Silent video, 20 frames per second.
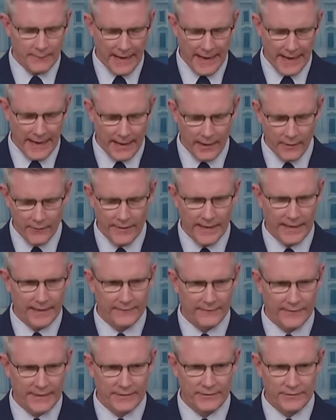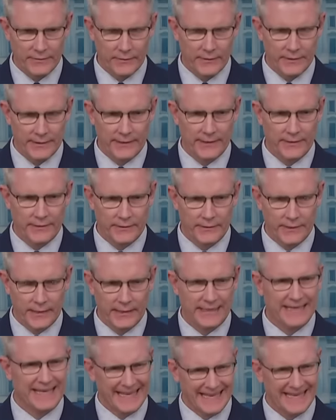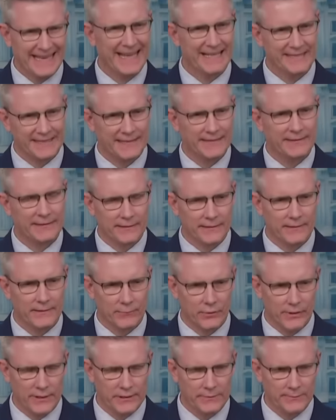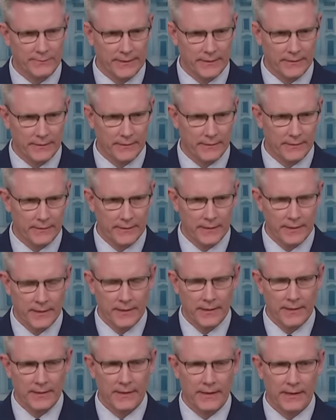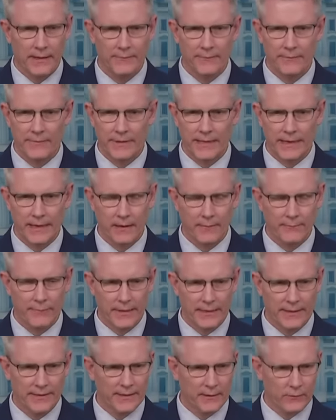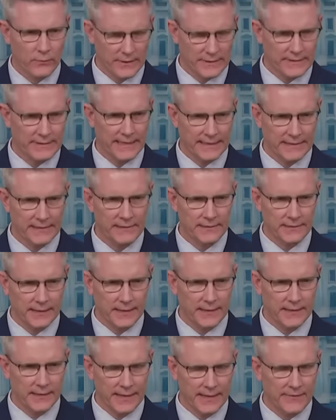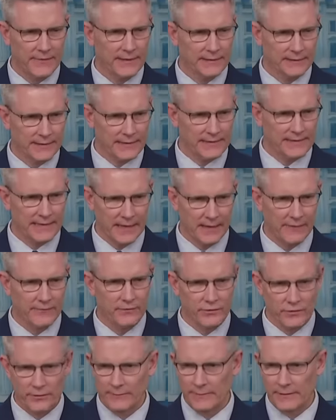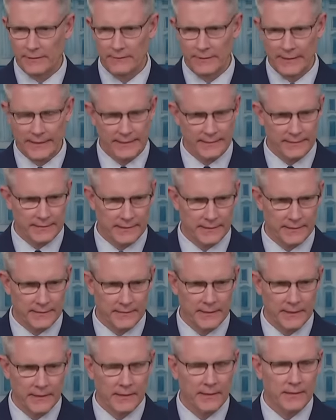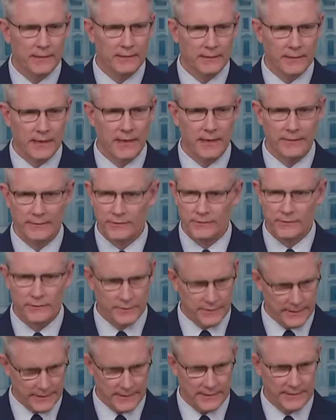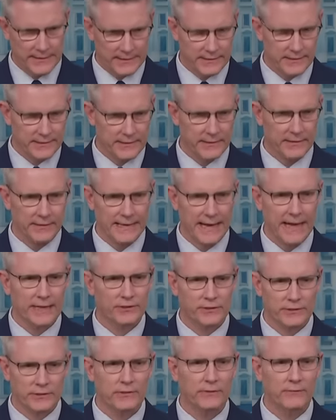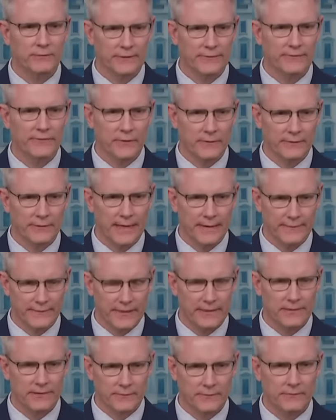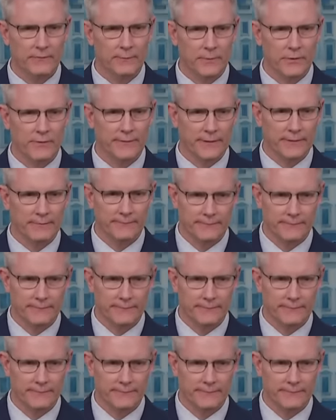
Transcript: how that vessel is uh, connected to the bridge pier um, there. But I think once that's done, I think the salvors will be ready to uh, do the necessary actions to refloat that vessel and remove it.